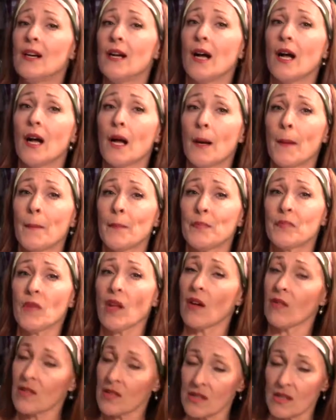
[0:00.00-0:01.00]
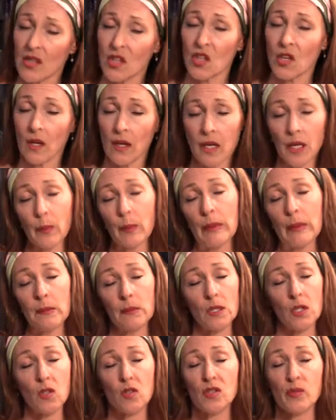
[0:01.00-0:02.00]
obviously you're not going to be
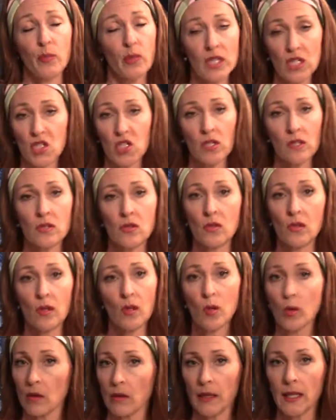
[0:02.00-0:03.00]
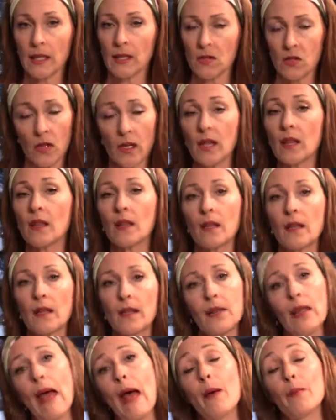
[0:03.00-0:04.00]
able to use bleaches or chlorines or anything
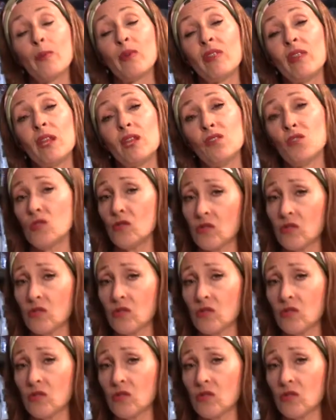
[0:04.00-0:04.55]
like that, but they do